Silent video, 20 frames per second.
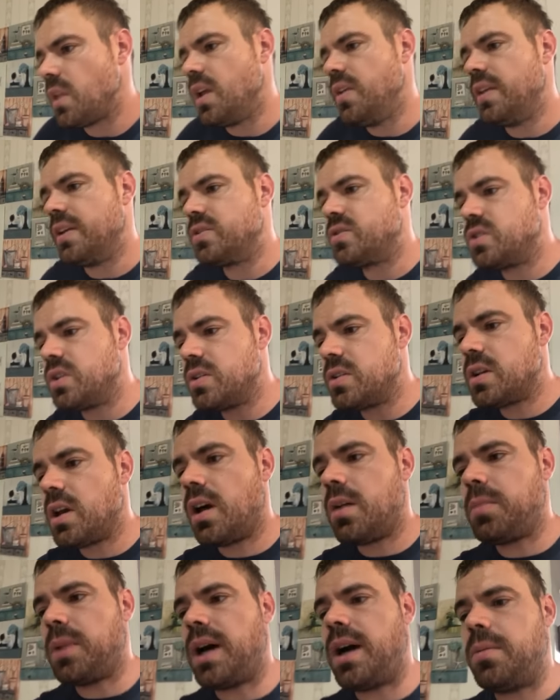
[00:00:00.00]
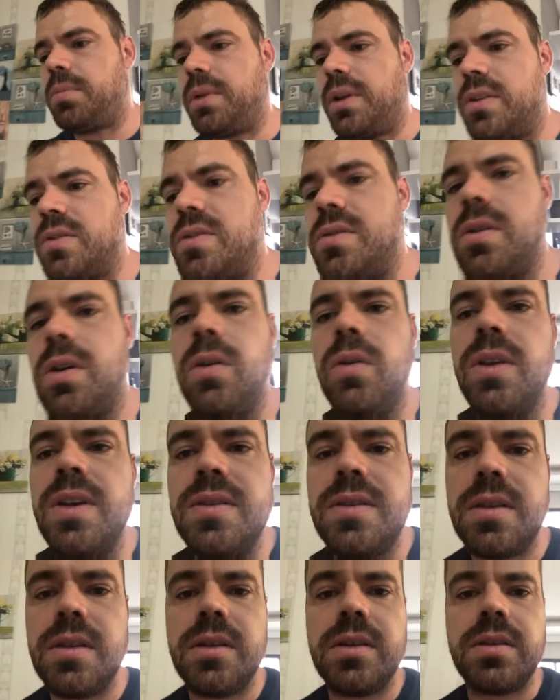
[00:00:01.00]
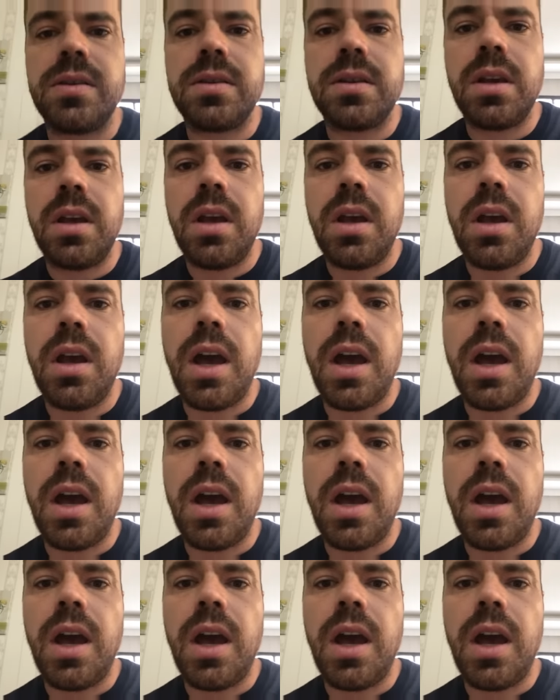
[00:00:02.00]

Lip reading: that's just come up, and so this is, I